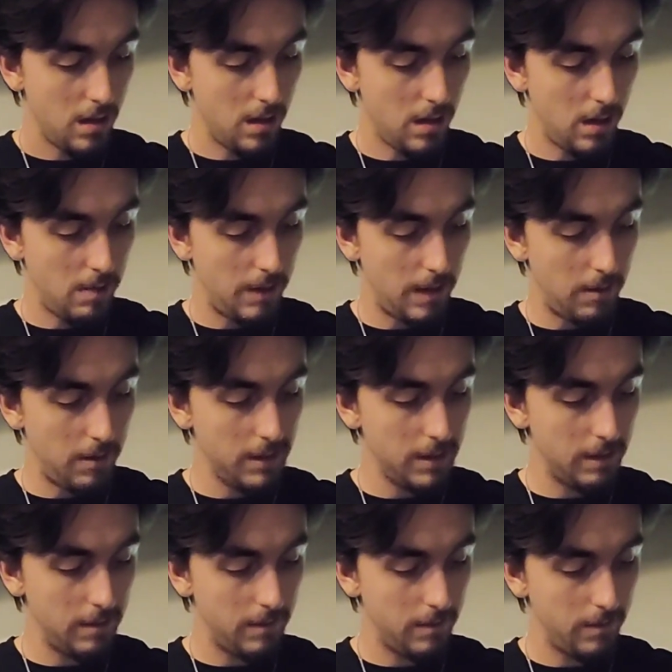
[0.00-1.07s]
I
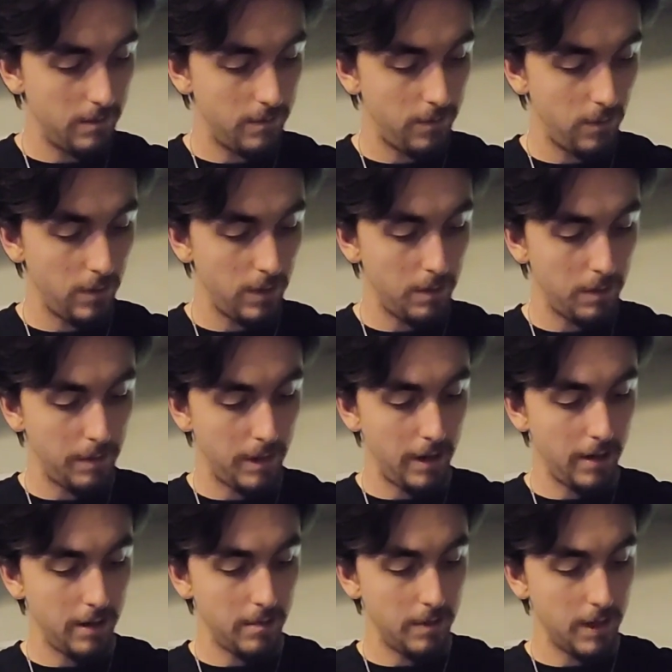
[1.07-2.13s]
wasn't fully
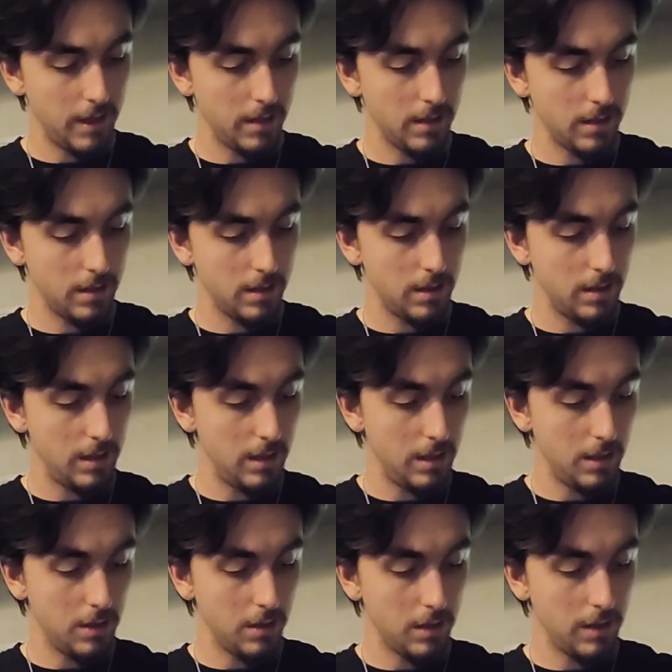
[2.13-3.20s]
prepared to make the
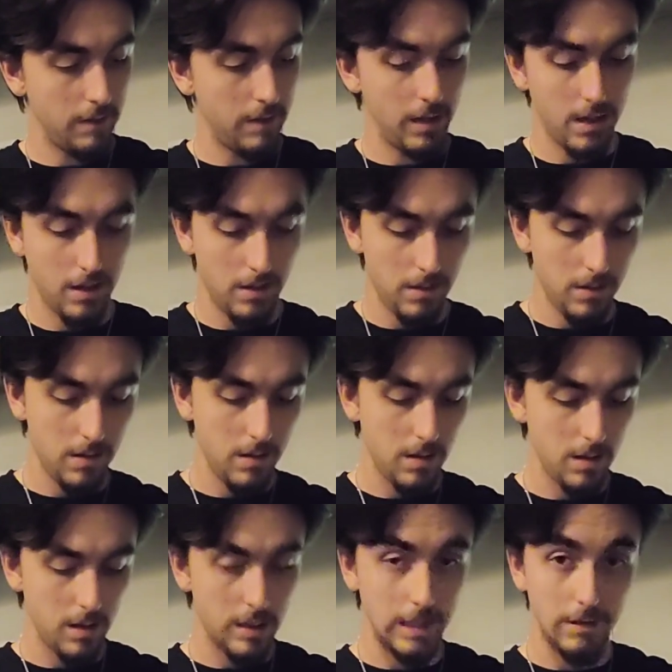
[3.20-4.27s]
cooking video
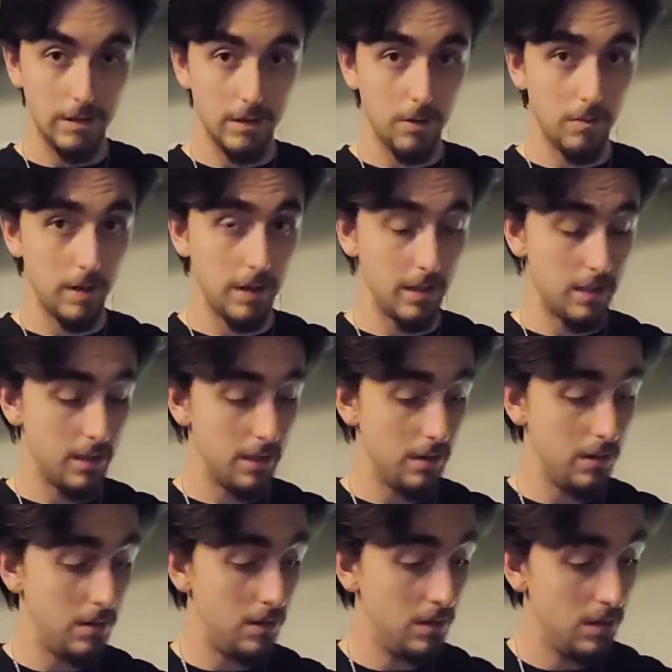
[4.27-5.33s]
because I was going to wait
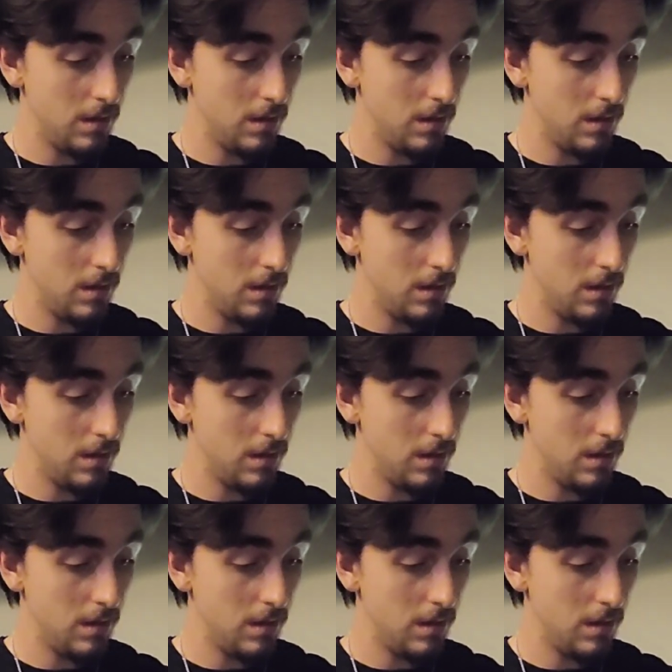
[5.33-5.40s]
till